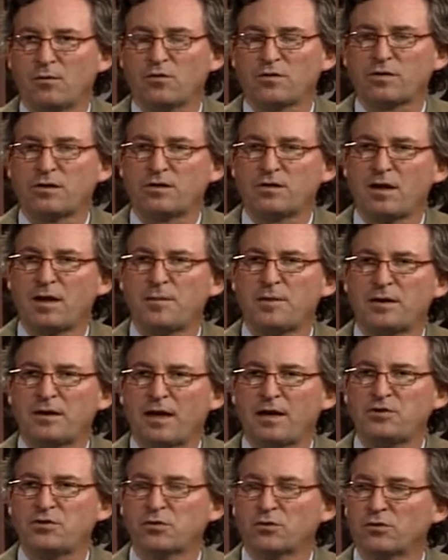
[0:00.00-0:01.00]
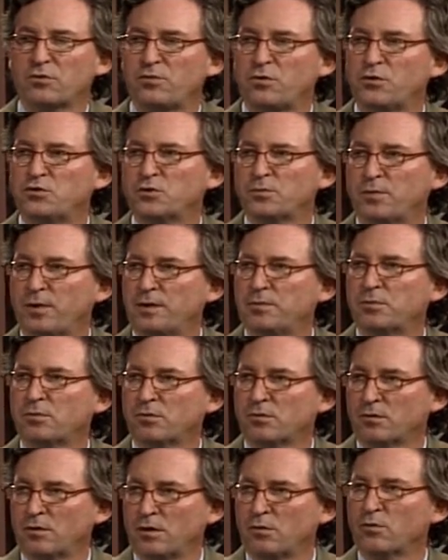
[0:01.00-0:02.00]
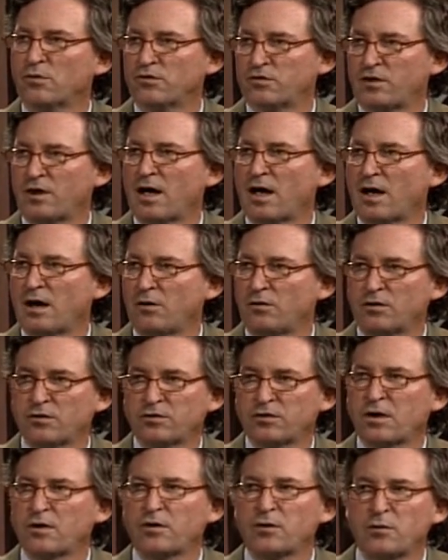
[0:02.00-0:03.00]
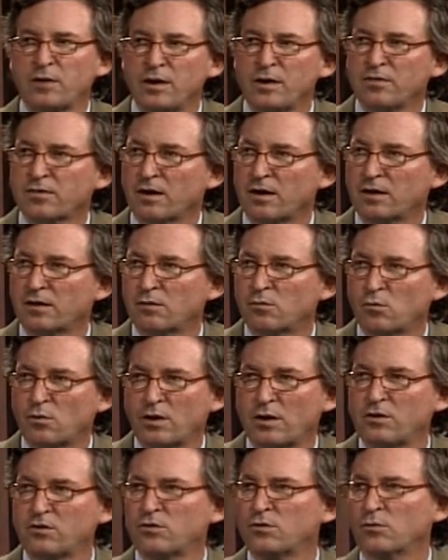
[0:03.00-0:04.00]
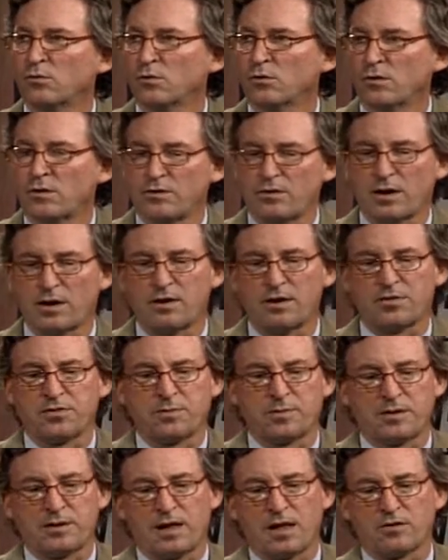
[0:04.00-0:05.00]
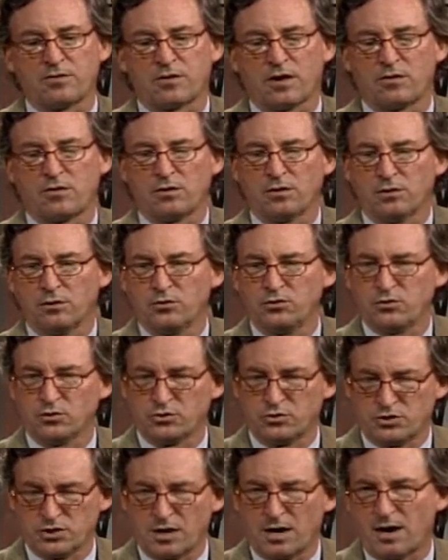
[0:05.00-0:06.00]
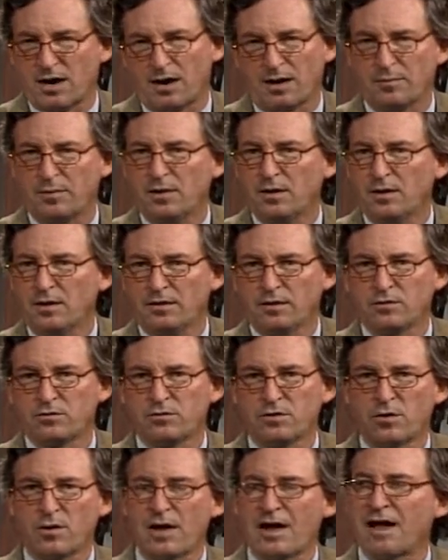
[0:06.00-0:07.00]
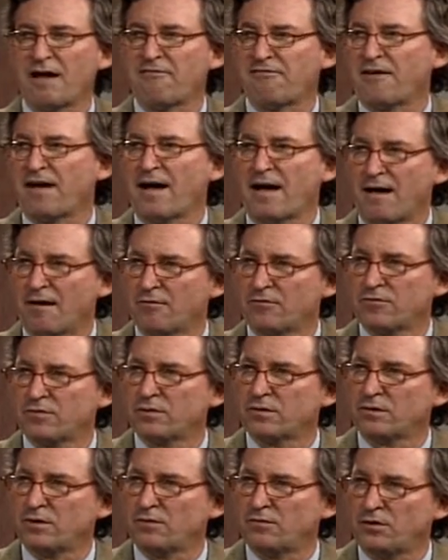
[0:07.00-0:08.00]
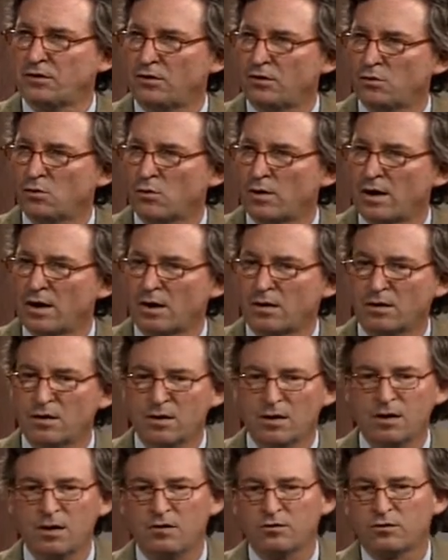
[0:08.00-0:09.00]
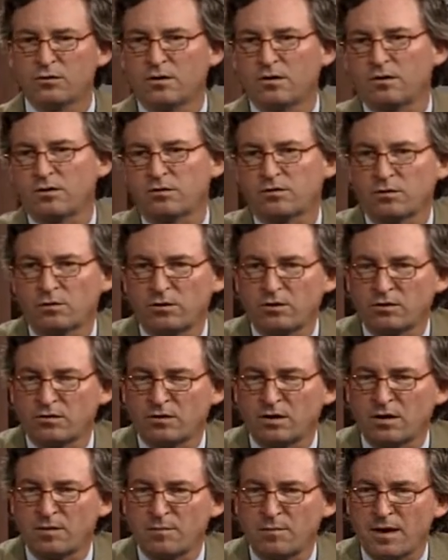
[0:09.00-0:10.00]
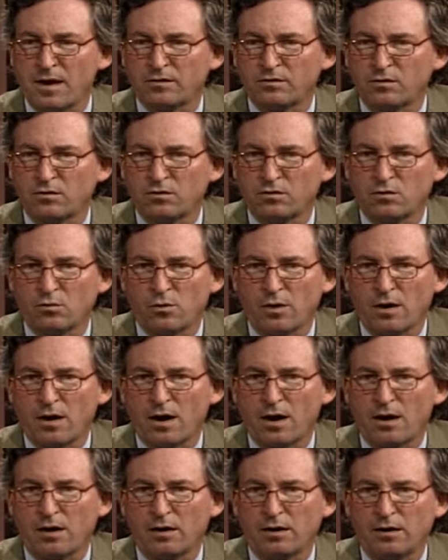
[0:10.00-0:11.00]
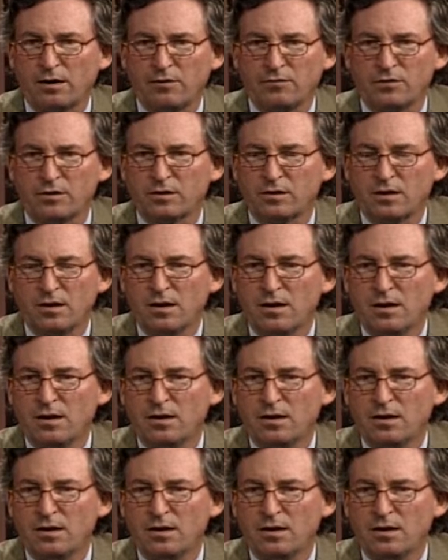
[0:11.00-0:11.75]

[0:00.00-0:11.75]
what's the timid nature of the future people in the CIA? They're scared to do anything. What is the rule? You got nothing but downside. You lose your job. There's no high fives if you do well. So you send a message to where even